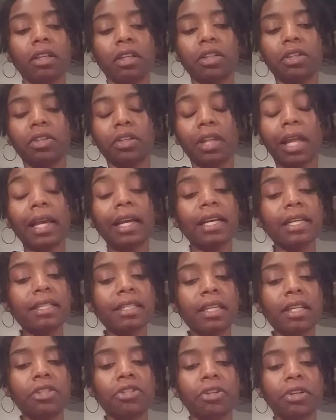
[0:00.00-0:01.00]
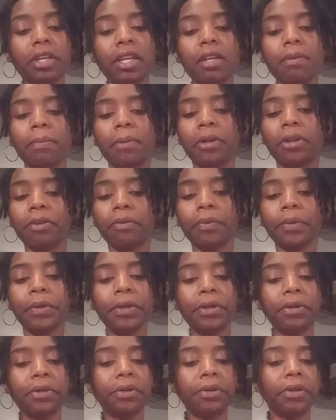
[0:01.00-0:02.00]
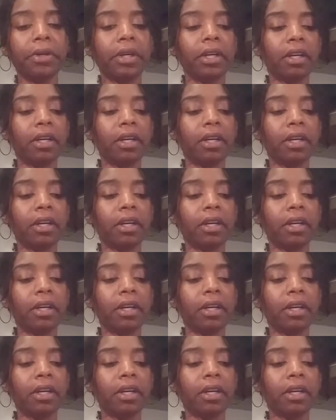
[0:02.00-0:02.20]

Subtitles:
And like I said, you're keeping it real